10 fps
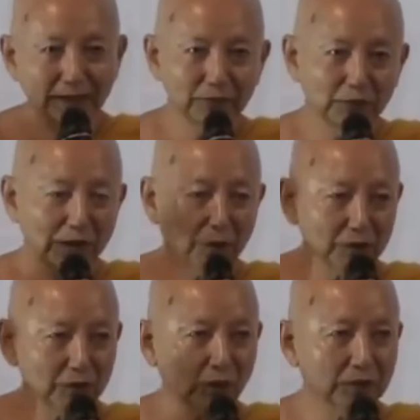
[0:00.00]
and the Buddha
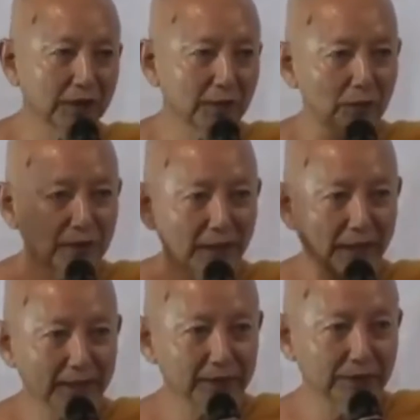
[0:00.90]
was talking with
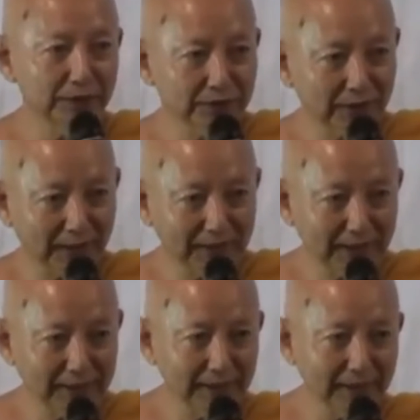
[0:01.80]
an external
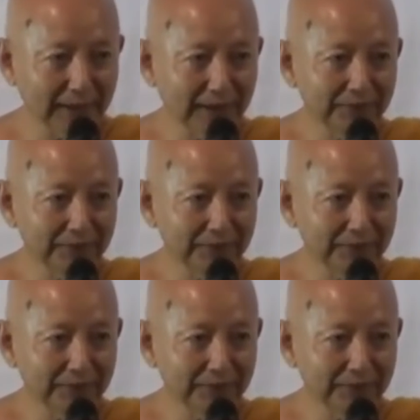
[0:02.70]
ascetic.